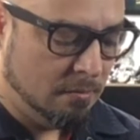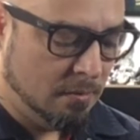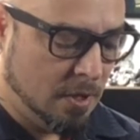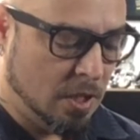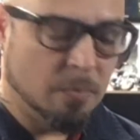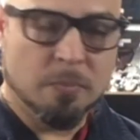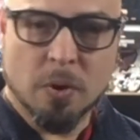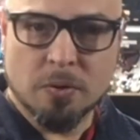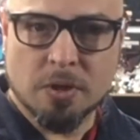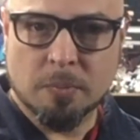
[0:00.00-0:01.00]

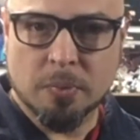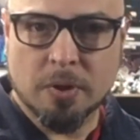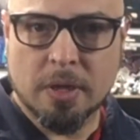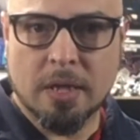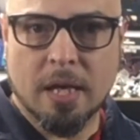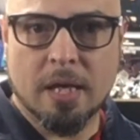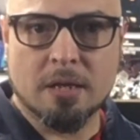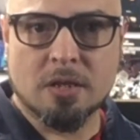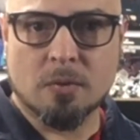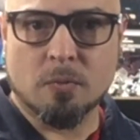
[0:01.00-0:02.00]
supposed to put a
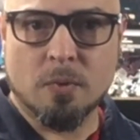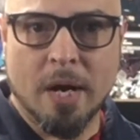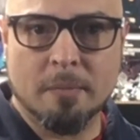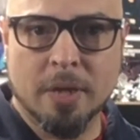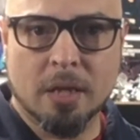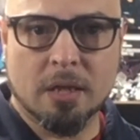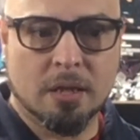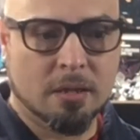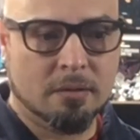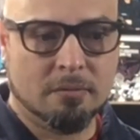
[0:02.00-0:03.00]
ceramic
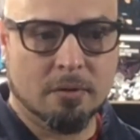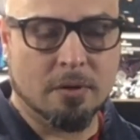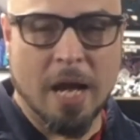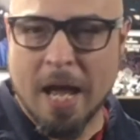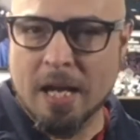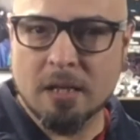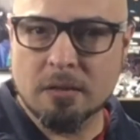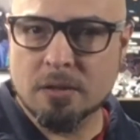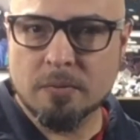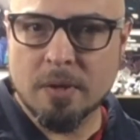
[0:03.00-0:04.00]
or add a
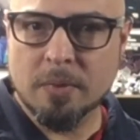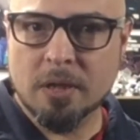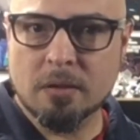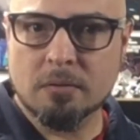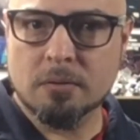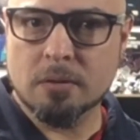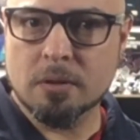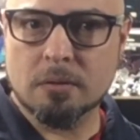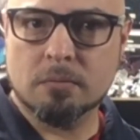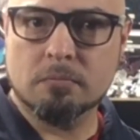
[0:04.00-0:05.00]
ceramic
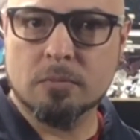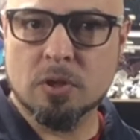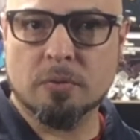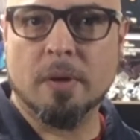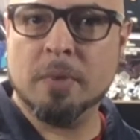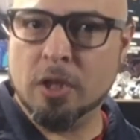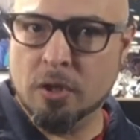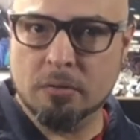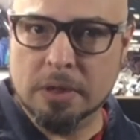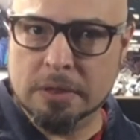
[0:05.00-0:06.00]
or ceramic
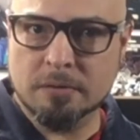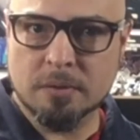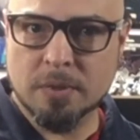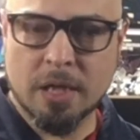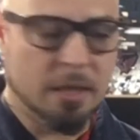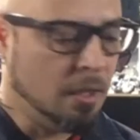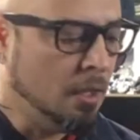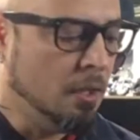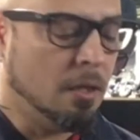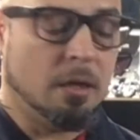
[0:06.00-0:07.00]
coating of some kind
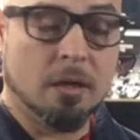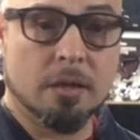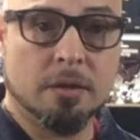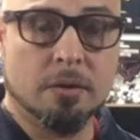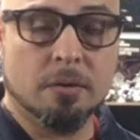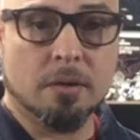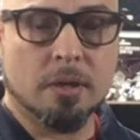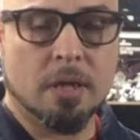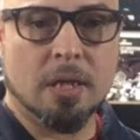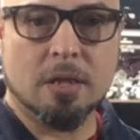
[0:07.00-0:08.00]
on
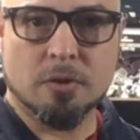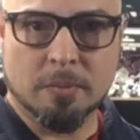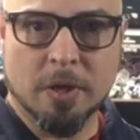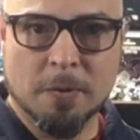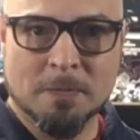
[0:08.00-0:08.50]
your trim coat.